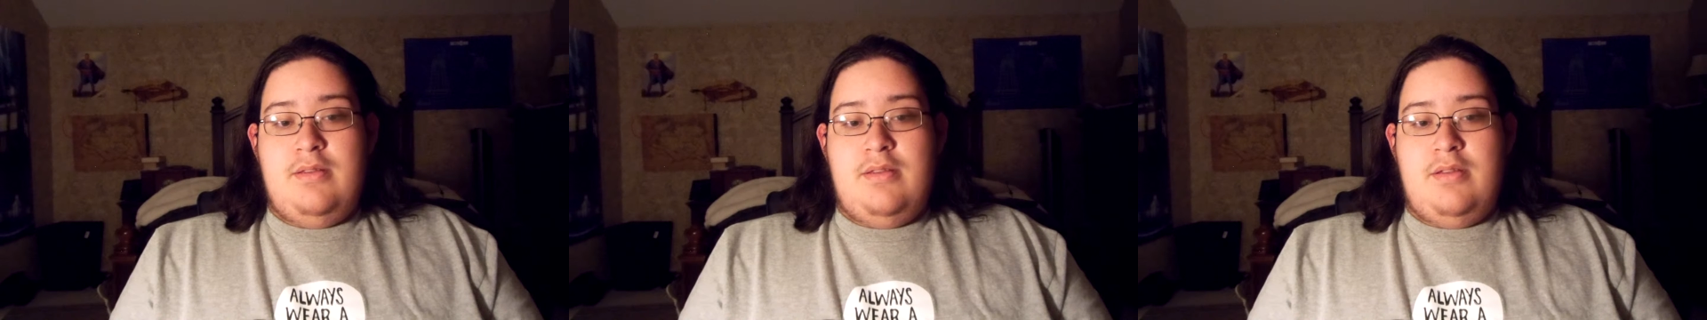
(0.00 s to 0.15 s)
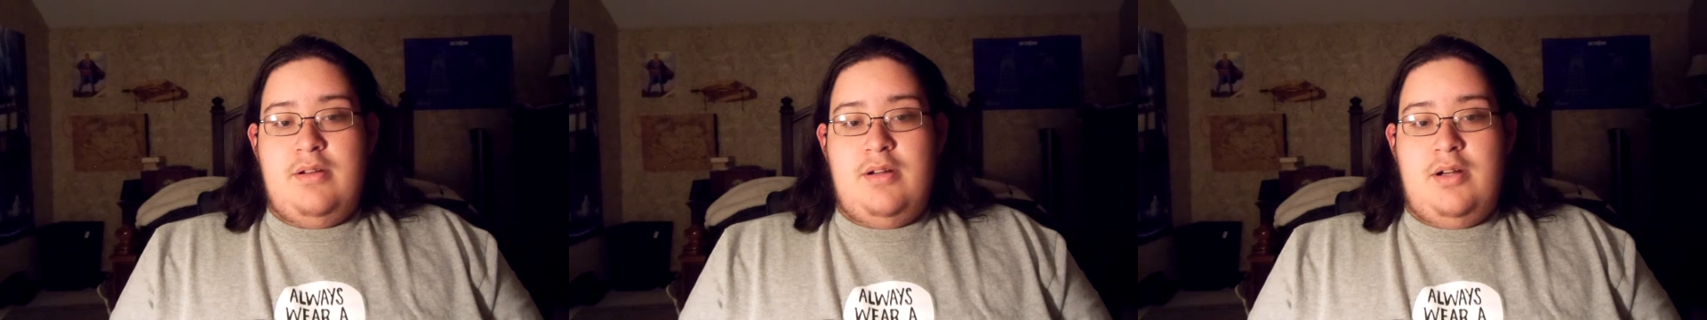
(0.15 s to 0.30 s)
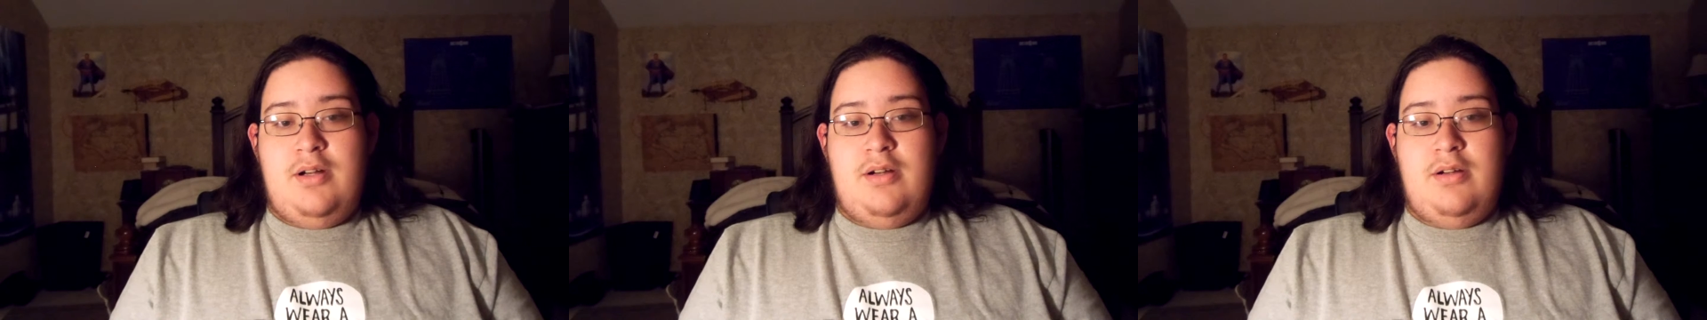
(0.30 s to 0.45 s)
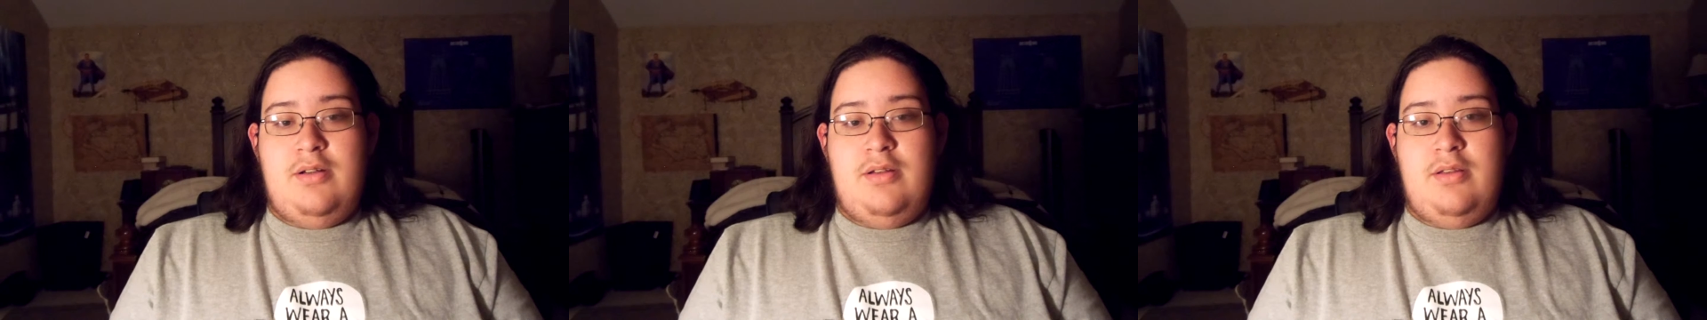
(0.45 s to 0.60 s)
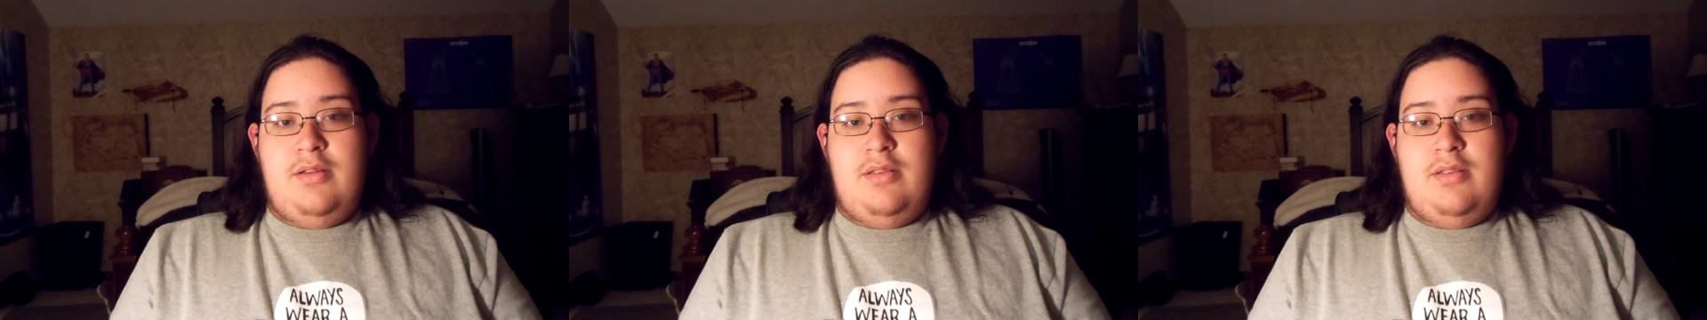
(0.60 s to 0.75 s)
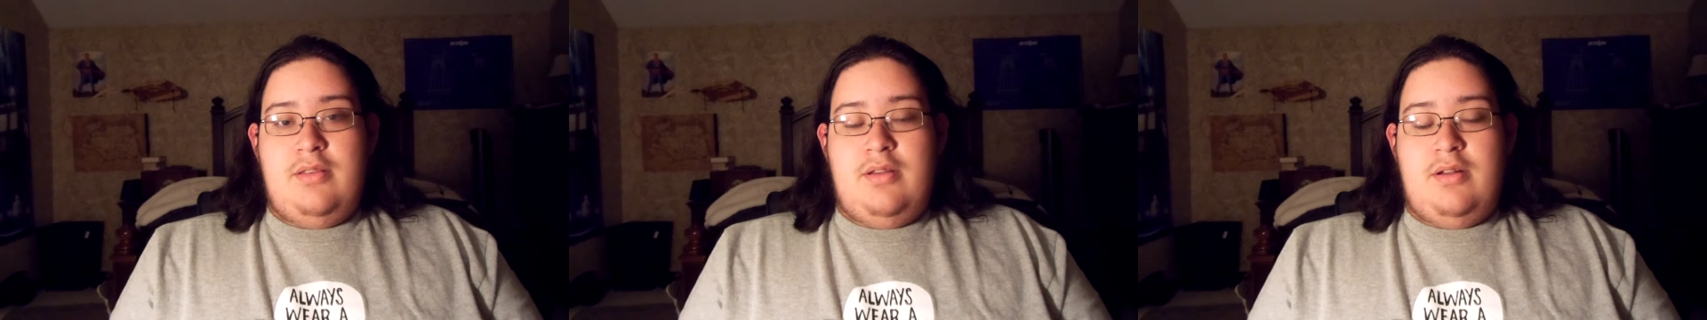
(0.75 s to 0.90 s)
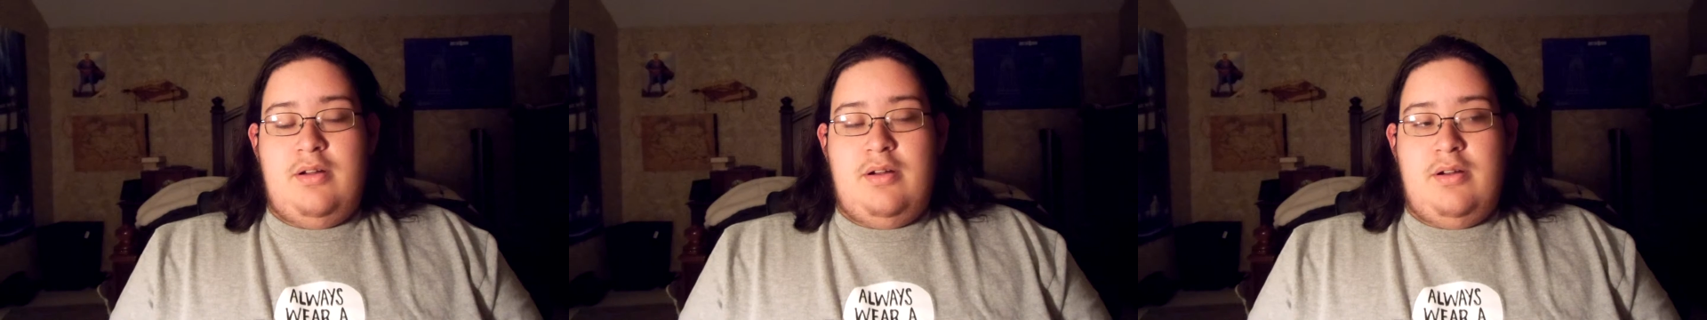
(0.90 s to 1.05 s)
There
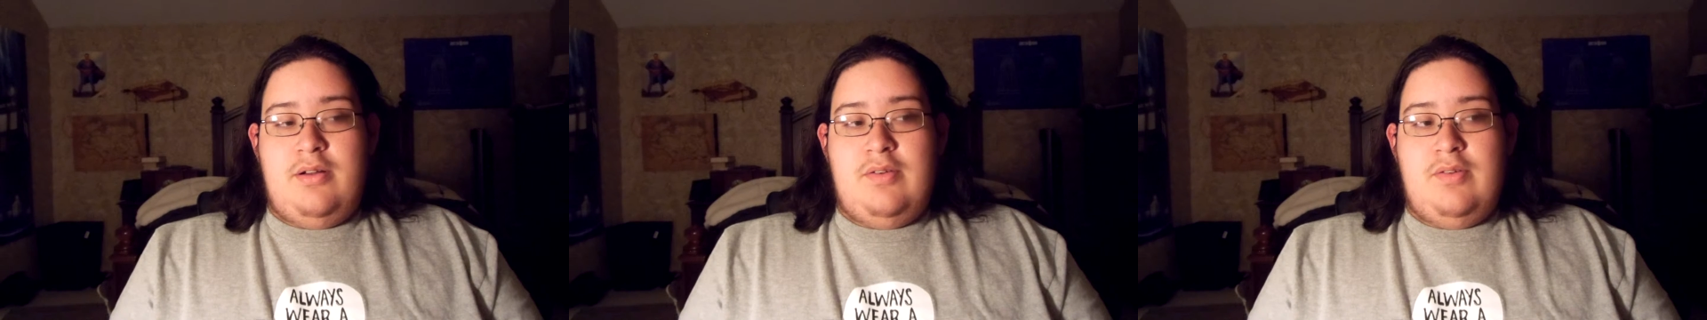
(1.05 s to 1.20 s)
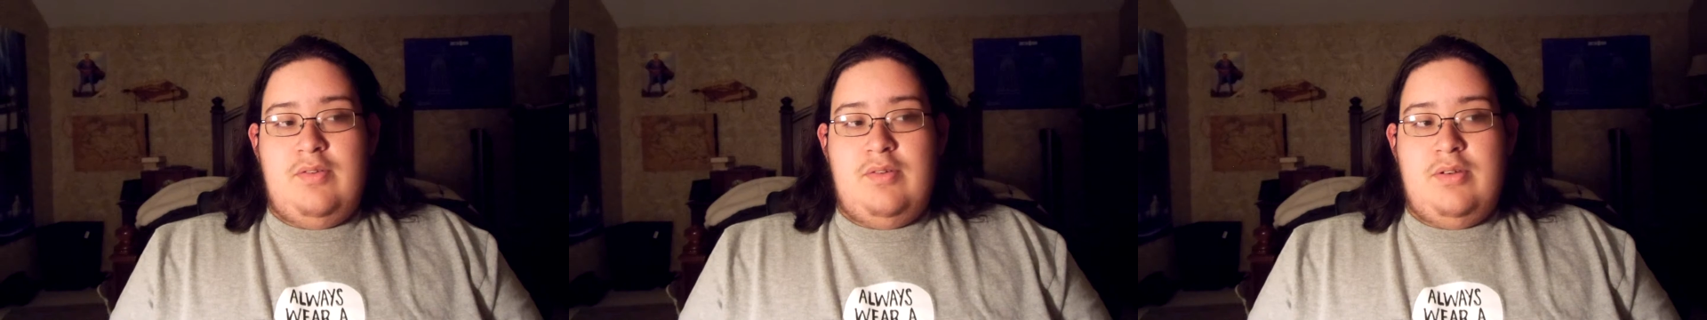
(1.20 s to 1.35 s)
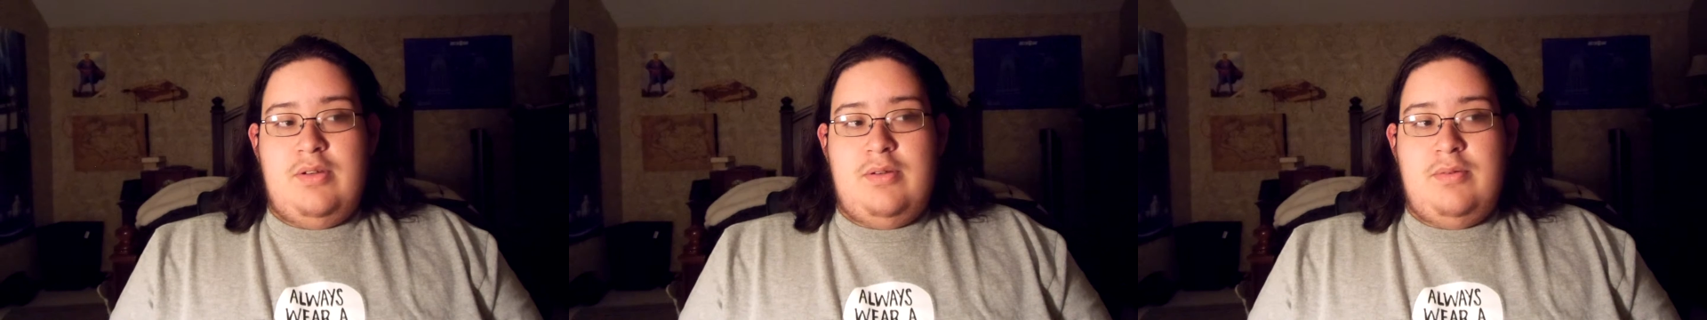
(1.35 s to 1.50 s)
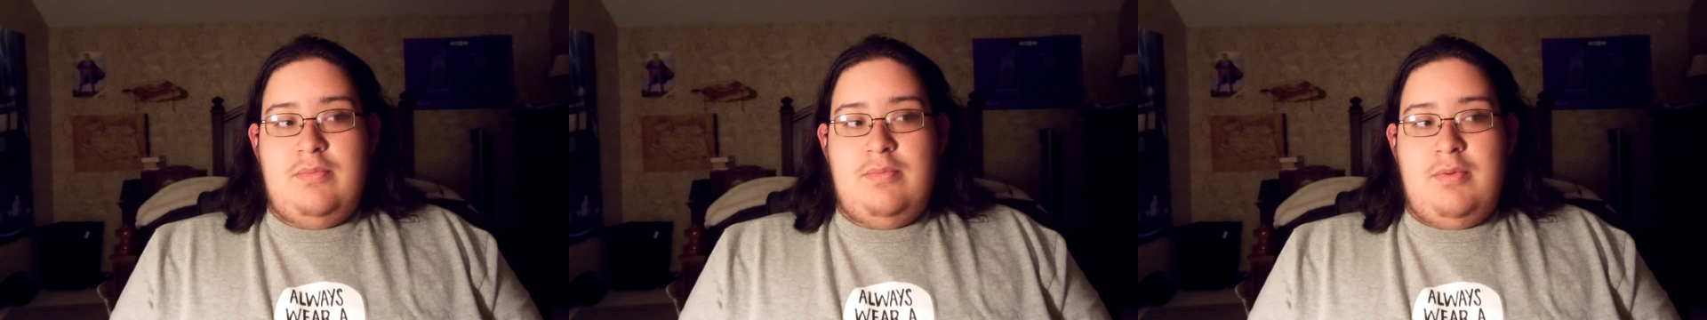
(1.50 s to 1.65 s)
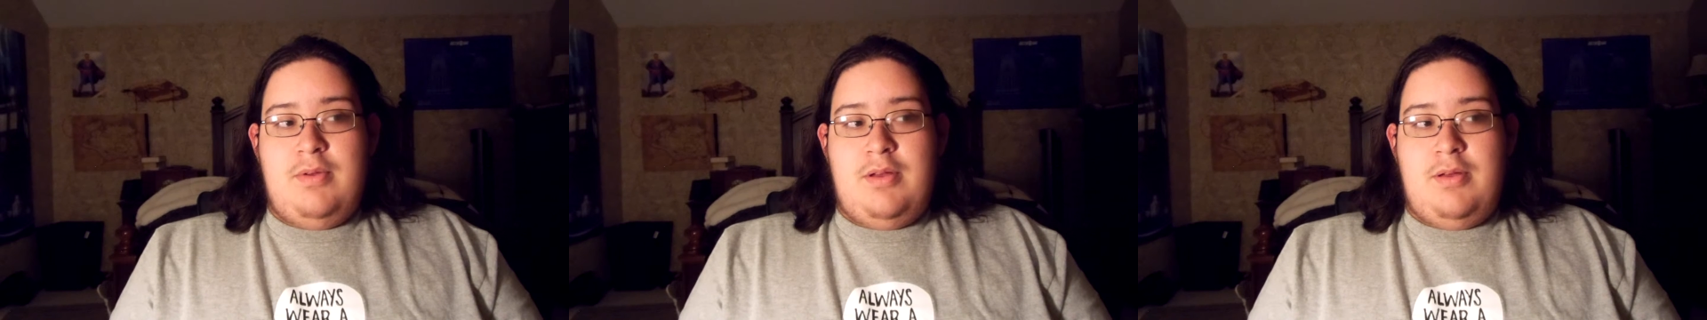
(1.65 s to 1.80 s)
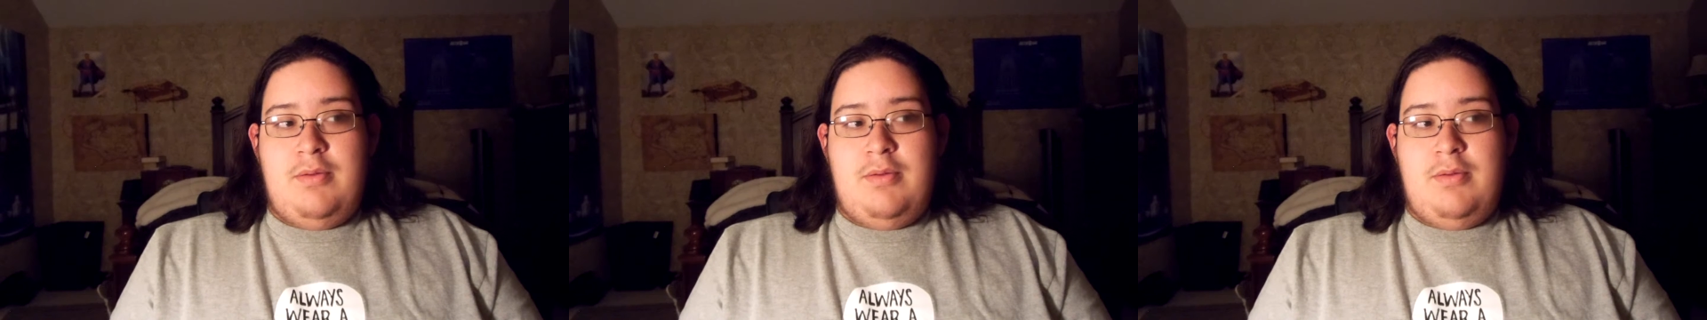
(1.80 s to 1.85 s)
is a